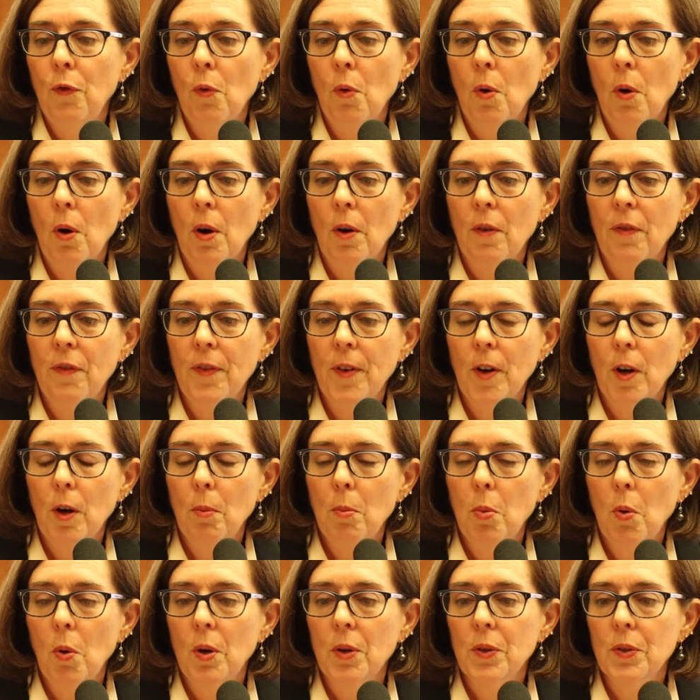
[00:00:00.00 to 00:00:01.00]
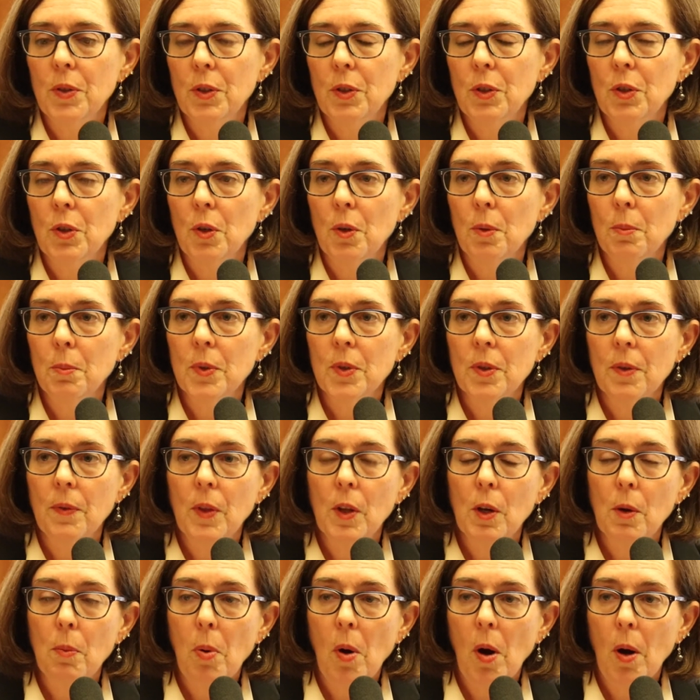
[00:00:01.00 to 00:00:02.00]
for Fariborz in terms of
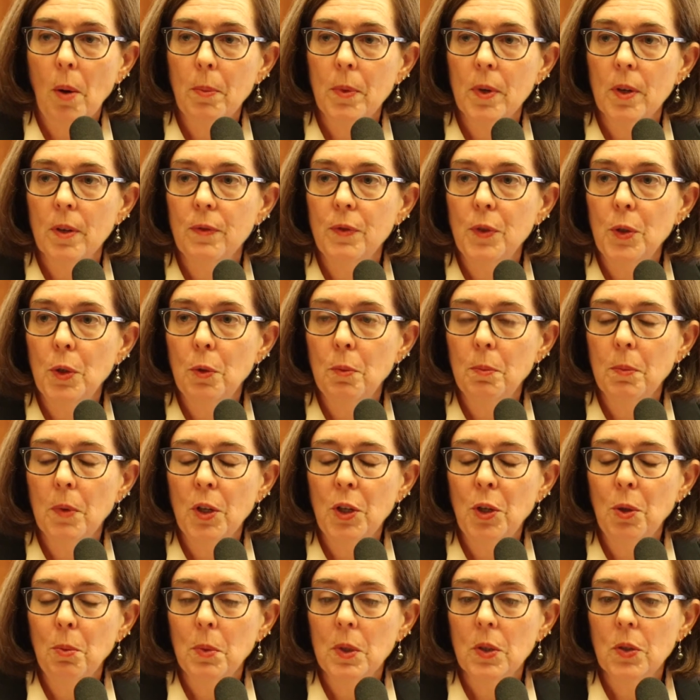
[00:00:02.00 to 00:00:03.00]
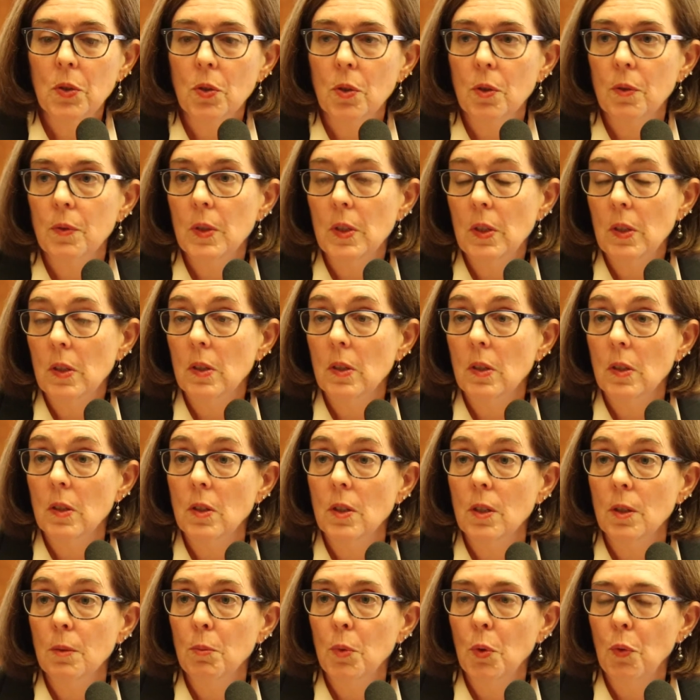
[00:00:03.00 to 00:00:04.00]
the Department of Human Services
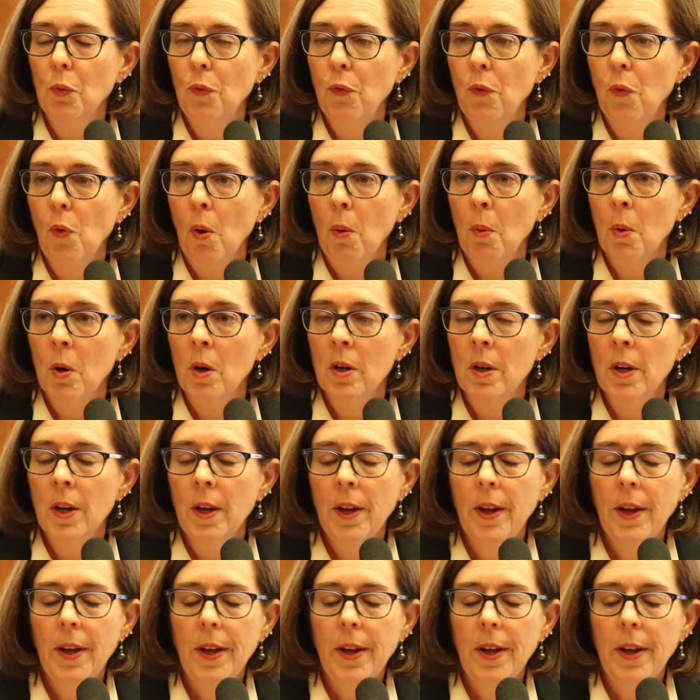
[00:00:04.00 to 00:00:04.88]
is to move forward